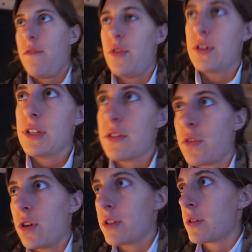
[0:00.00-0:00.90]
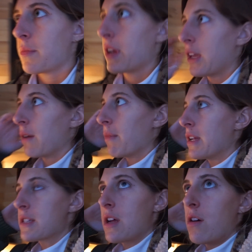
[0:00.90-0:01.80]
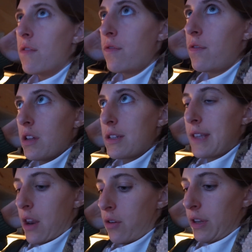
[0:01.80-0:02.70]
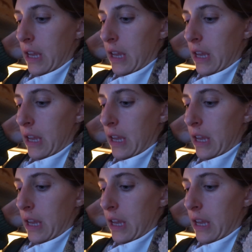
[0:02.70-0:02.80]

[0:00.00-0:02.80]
First things first, I'm gonna get myself settled